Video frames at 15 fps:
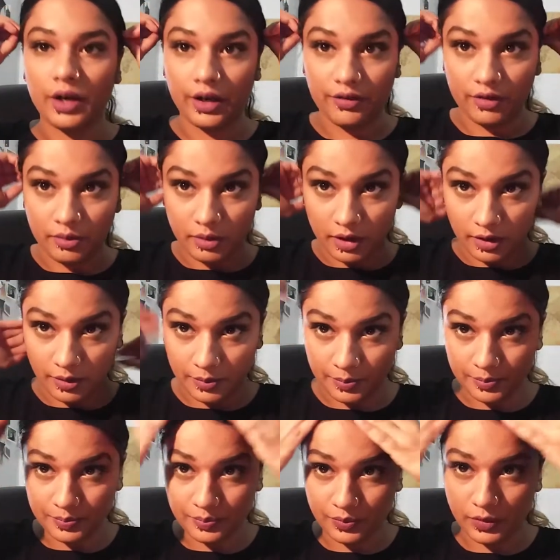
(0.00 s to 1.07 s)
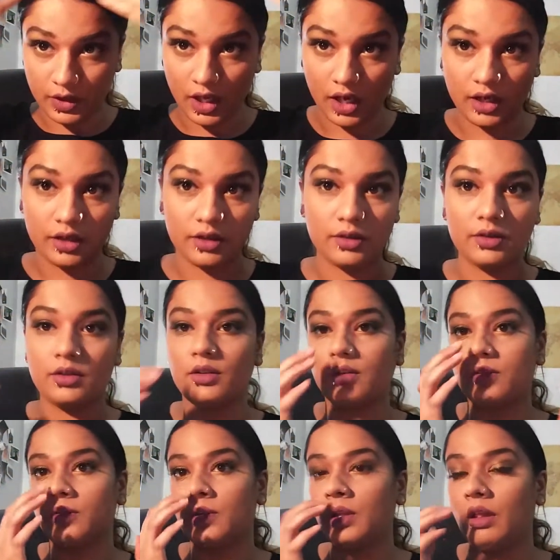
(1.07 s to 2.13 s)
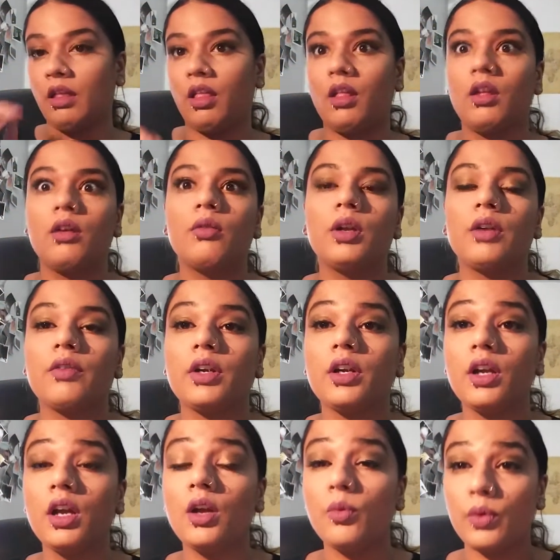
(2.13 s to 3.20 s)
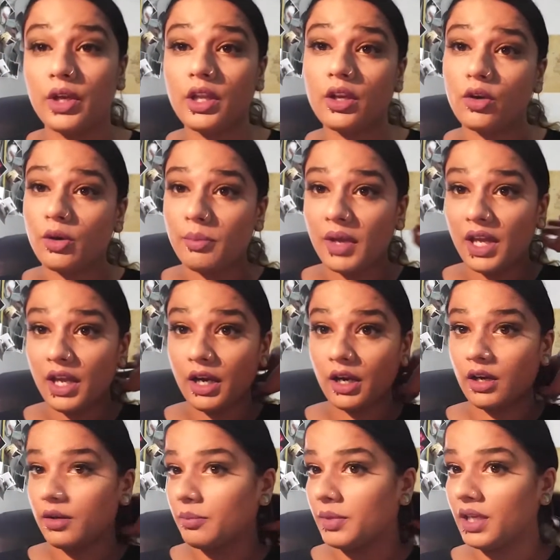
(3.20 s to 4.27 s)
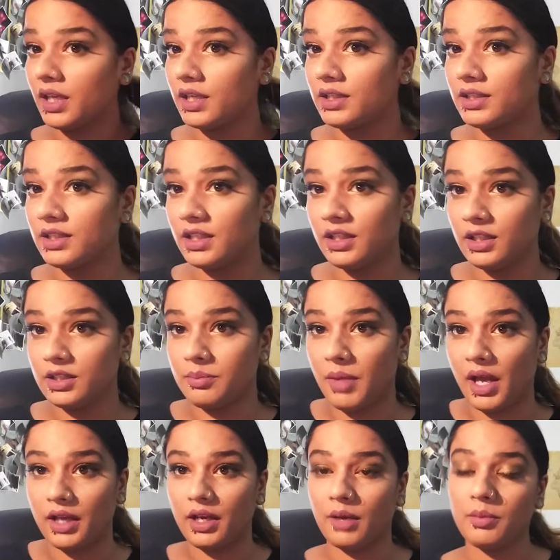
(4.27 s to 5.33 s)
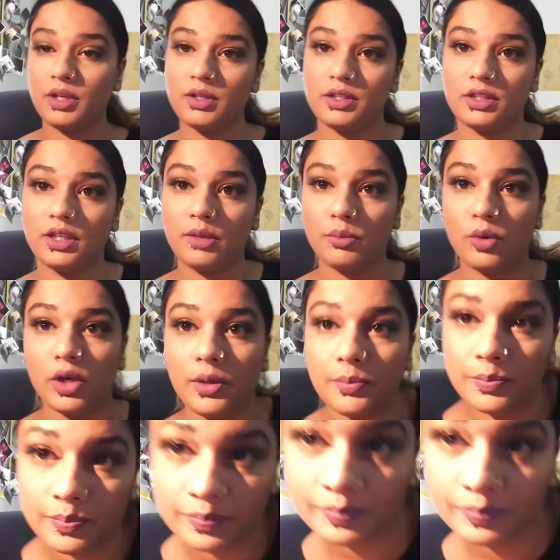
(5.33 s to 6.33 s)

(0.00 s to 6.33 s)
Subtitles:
Right, I feel better. Kinda. No? Ugh, whatever. We're gonna ignore my hair because it looks bad. I'm gonna sit up more.